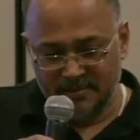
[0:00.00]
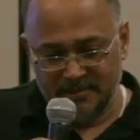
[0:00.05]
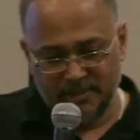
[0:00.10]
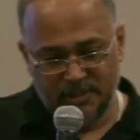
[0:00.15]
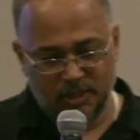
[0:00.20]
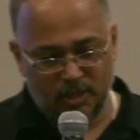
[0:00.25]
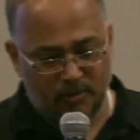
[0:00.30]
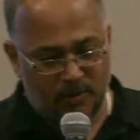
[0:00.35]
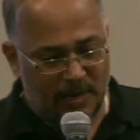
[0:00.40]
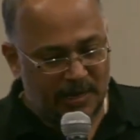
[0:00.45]

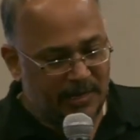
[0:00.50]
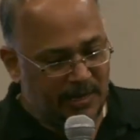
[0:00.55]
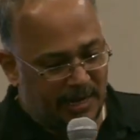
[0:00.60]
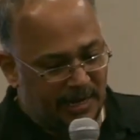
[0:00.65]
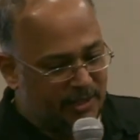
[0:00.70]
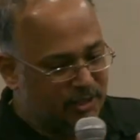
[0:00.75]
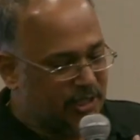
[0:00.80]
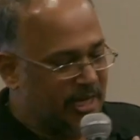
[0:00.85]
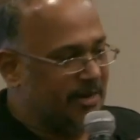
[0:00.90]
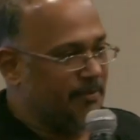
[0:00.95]
So
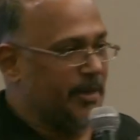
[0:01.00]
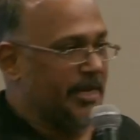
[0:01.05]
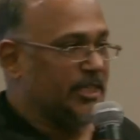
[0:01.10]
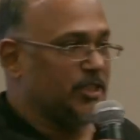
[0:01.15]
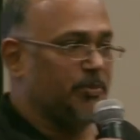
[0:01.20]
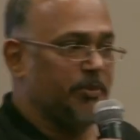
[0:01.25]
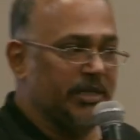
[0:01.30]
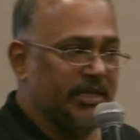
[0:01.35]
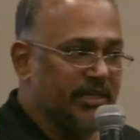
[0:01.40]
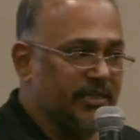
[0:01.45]
I'll share my
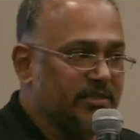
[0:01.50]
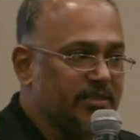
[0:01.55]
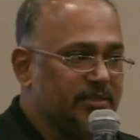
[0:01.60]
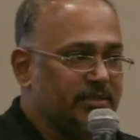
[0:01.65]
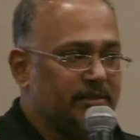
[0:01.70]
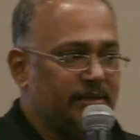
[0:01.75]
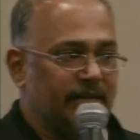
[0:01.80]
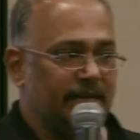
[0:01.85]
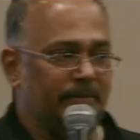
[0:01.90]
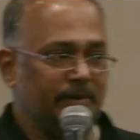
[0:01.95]

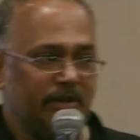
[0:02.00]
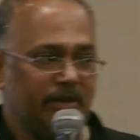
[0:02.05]
experience. I am